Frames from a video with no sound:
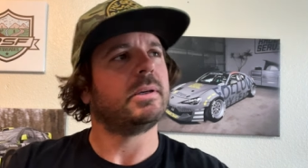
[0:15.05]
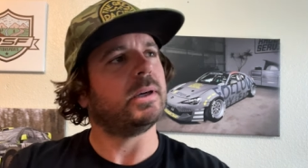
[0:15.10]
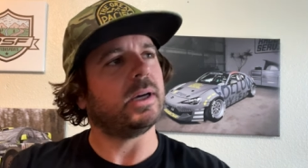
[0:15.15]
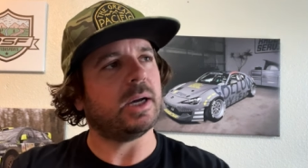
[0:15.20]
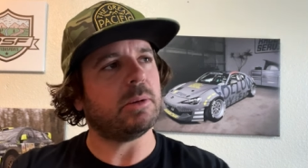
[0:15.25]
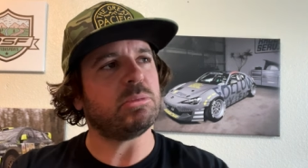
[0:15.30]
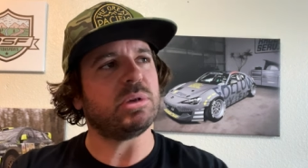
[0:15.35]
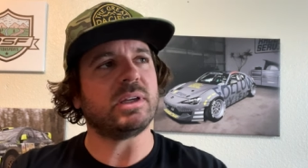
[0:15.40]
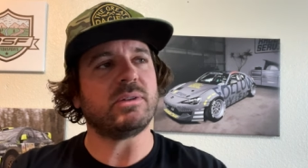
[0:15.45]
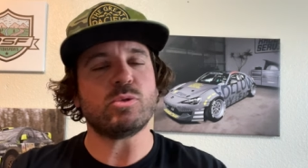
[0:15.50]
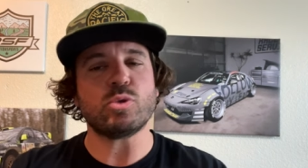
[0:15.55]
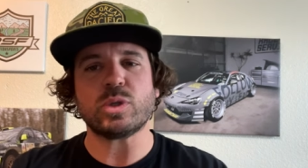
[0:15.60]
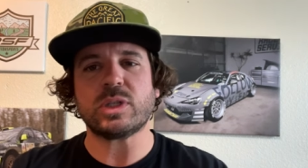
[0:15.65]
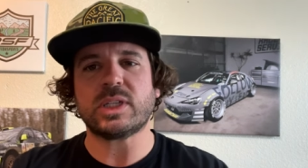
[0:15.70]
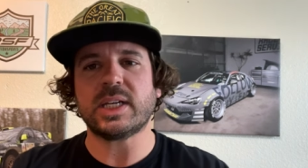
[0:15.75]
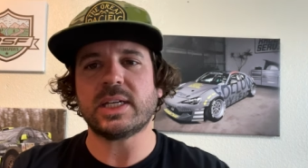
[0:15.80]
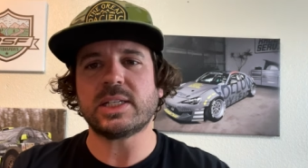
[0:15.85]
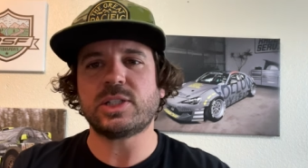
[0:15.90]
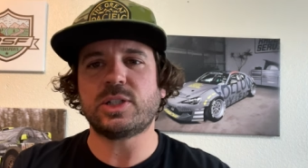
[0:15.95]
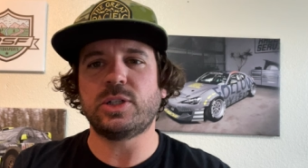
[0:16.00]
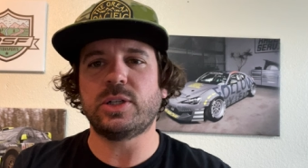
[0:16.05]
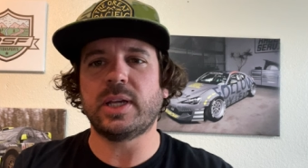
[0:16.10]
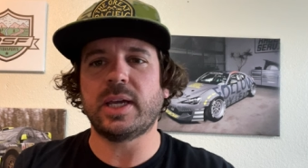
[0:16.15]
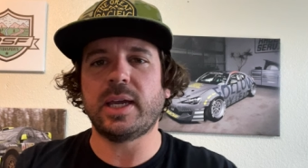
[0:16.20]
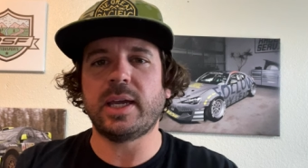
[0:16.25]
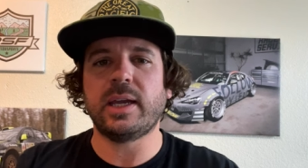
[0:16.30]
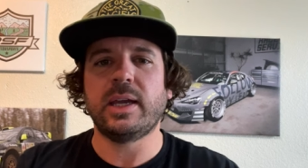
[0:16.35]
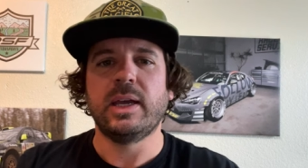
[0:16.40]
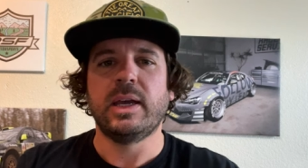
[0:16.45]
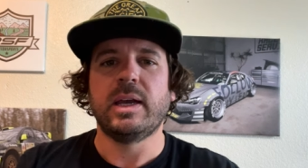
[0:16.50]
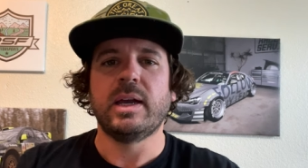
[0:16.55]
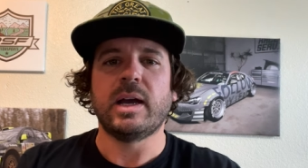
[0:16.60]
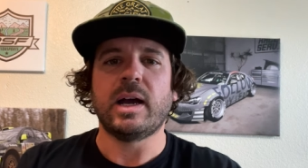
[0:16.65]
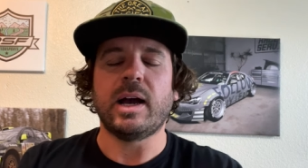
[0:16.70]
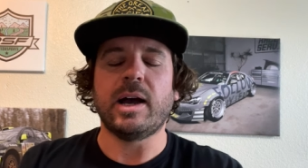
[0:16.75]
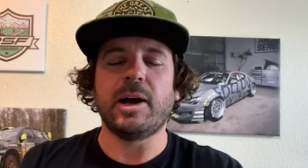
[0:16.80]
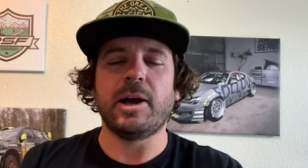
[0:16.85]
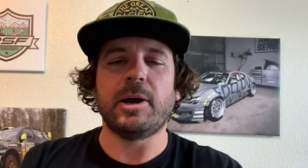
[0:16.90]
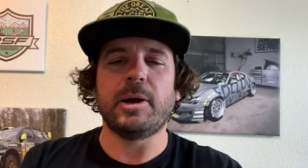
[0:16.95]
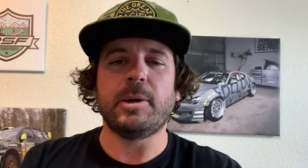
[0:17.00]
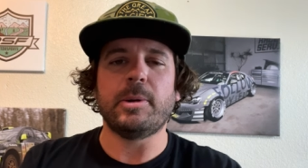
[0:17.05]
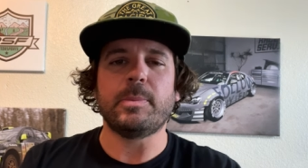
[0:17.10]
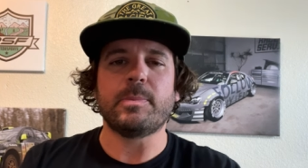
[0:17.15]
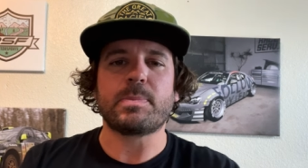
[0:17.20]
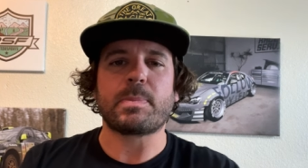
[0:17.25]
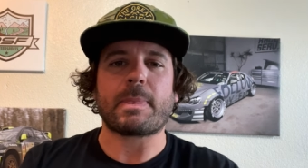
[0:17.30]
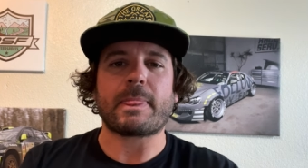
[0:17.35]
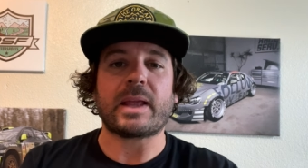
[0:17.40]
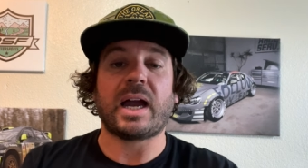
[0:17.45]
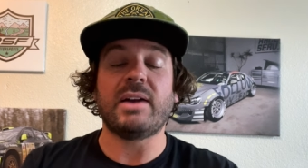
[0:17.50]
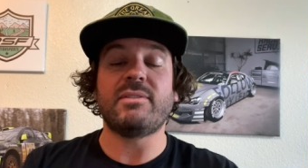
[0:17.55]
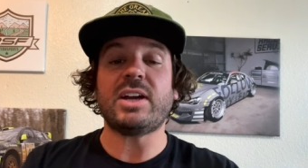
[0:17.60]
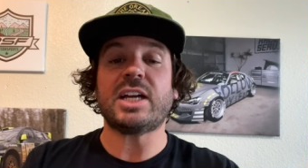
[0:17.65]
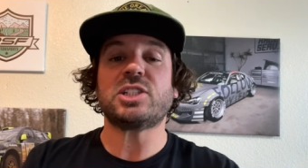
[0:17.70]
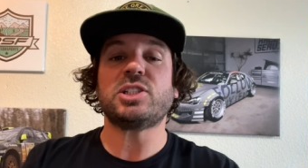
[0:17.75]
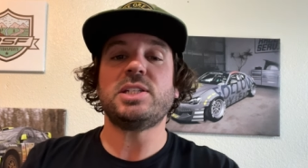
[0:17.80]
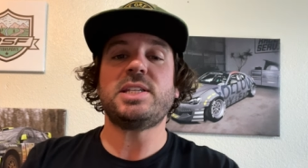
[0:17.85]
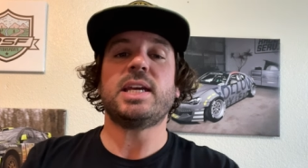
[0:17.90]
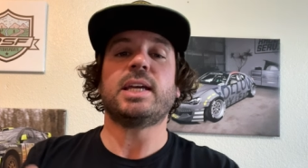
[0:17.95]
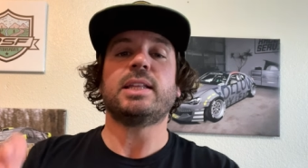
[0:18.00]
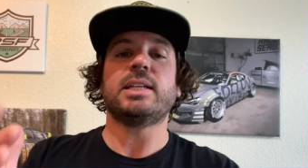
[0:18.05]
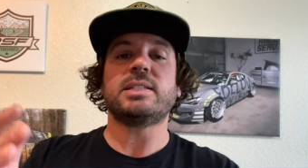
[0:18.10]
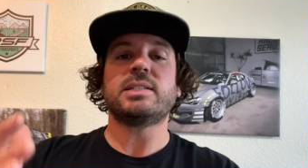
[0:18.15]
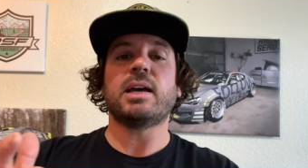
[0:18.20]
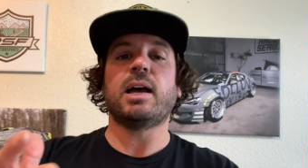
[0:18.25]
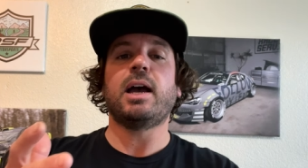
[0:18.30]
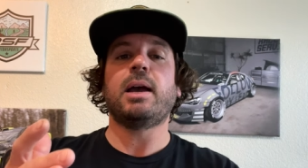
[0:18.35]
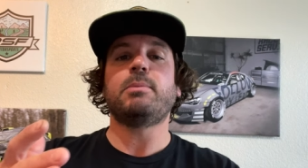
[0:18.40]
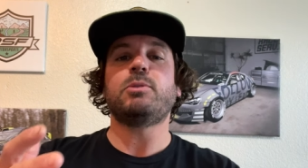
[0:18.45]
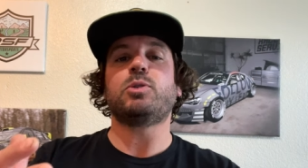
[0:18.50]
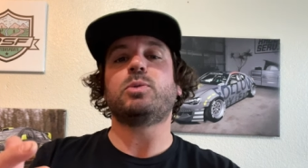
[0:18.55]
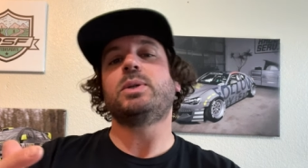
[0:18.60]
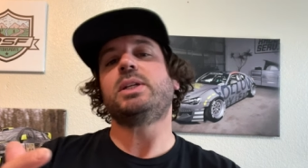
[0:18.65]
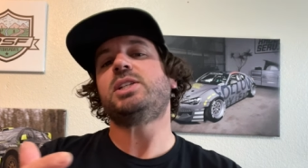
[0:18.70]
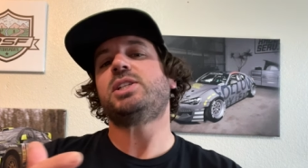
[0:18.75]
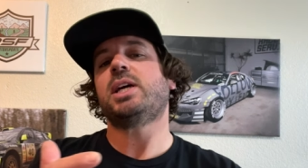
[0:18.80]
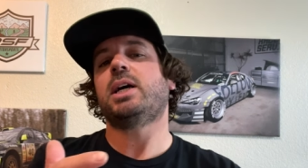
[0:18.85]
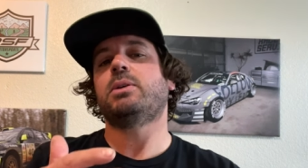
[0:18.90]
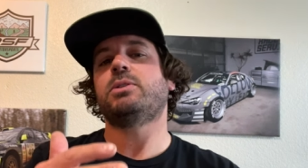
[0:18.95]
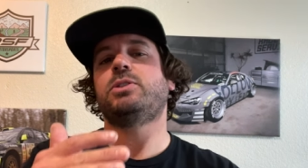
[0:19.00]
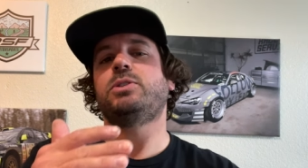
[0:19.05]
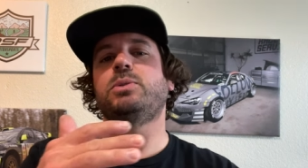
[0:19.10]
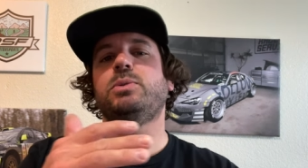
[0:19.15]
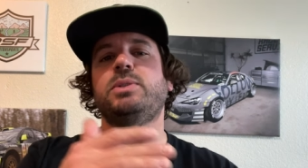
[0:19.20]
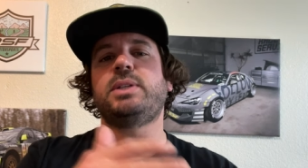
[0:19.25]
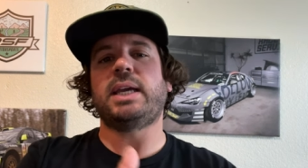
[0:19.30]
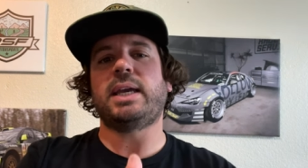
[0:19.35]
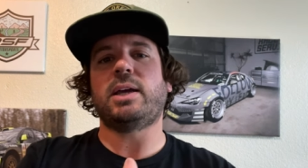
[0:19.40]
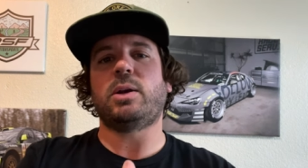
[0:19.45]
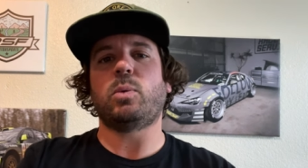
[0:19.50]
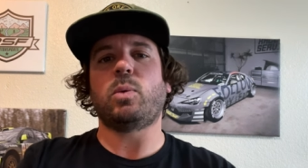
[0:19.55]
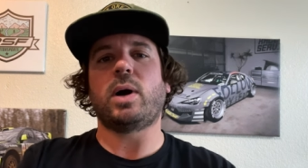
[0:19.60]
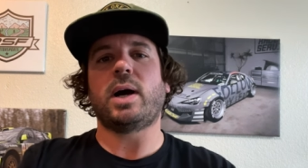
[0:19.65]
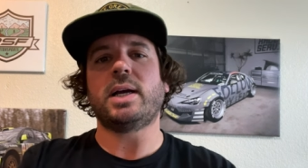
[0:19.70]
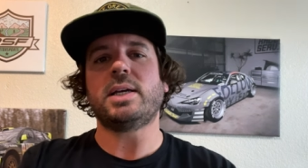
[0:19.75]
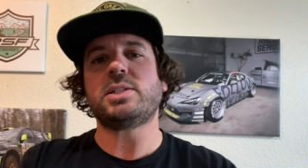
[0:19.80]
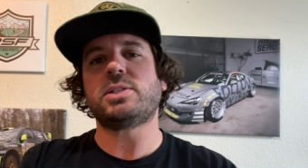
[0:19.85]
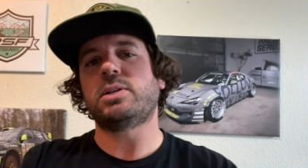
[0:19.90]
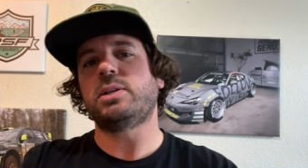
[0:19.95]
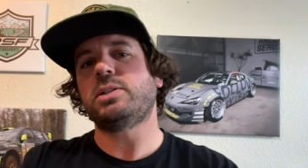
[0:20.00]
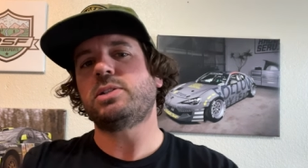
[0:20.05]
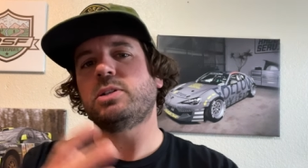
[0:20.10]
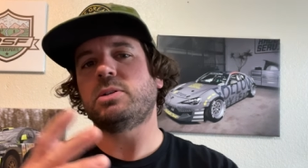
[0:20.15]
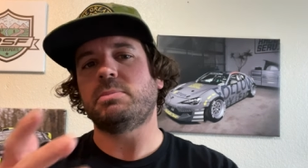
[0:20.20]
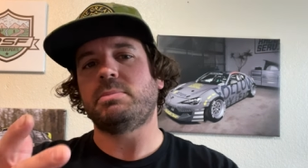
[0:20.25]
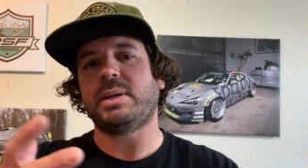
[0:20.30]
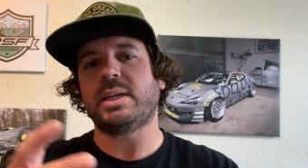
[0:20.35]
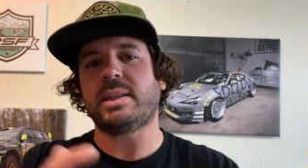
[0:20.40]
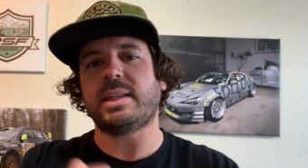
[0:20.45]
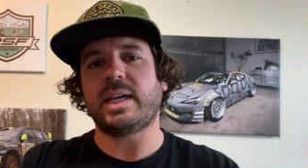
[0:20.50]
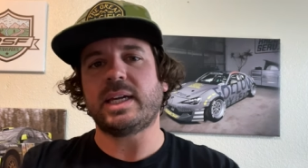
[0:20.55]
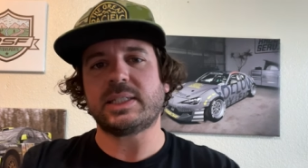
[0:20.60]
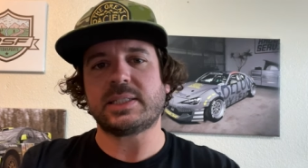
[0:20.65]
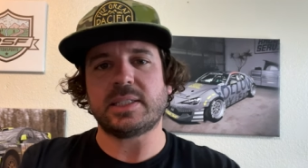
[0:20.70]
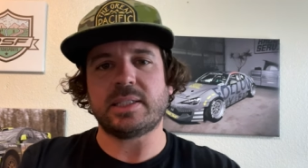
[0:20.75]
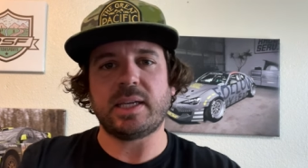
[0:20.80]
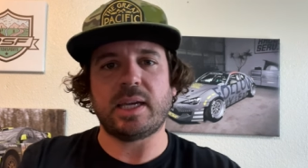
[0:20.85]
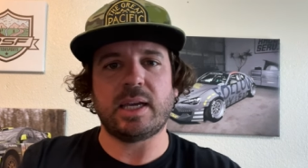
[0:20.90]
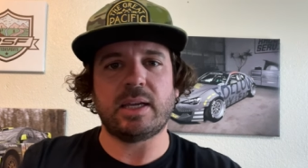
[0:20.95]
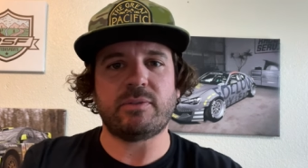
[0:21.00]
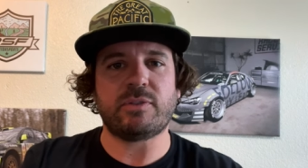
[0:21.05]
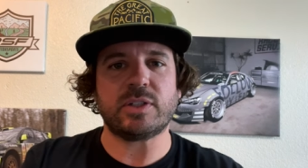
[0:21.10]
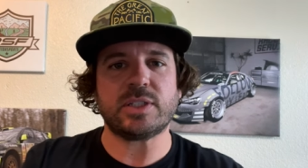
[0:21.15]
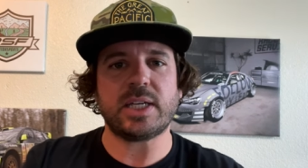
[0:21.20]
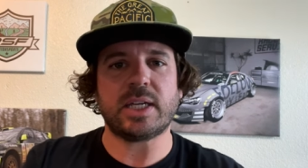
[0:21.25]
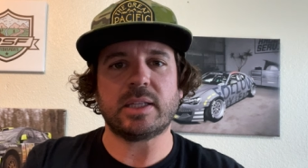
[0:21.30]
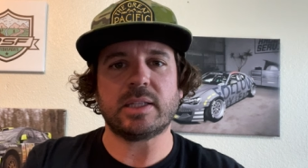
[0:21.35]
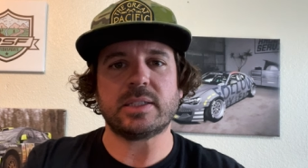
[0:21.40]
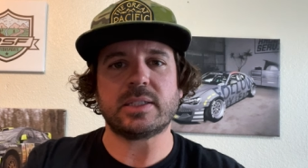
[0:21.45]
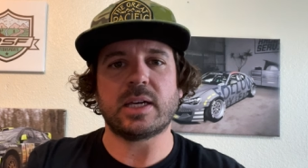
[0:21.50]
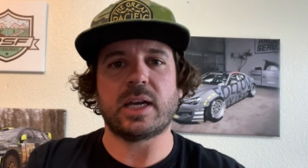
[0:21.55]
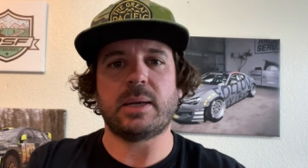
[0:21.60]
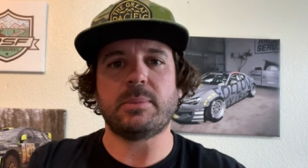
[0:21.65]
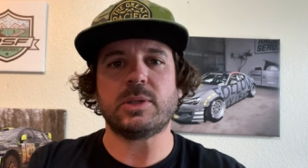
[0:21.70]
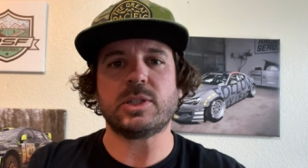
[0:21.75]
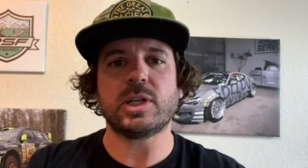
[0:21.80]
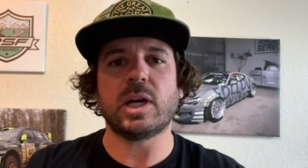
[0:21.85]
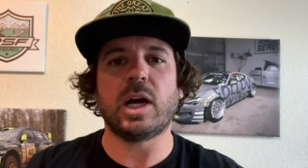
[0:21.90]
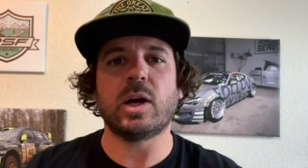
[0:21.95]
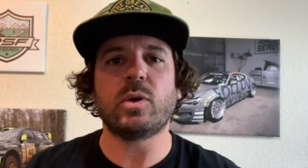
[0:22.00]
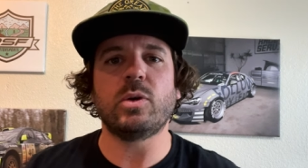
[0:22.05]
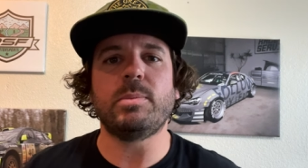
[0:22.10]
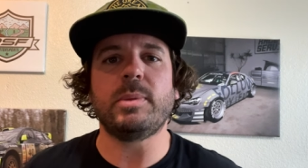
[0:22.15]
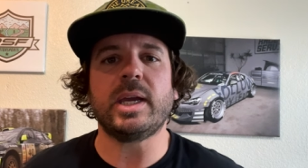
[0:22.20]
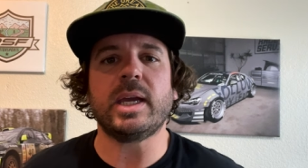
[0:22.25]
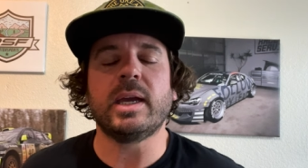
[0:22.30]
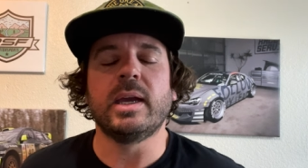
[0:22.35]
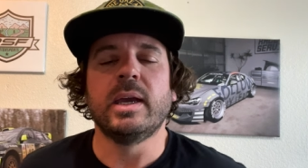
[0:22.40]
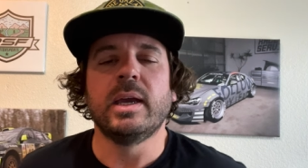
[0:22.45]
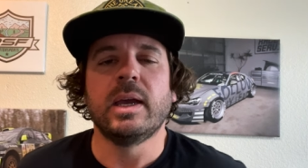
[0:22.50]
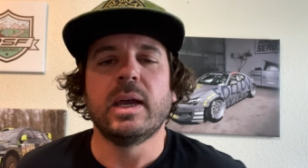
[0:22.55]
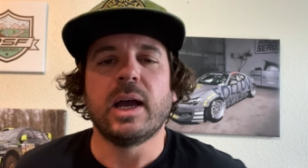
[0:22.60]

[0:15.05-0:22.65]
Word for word: I believe it was yesterday. Um, I've actually taken the time to reach out to Dan Weiser, so big thanks to Dan for taking the time to talk with me.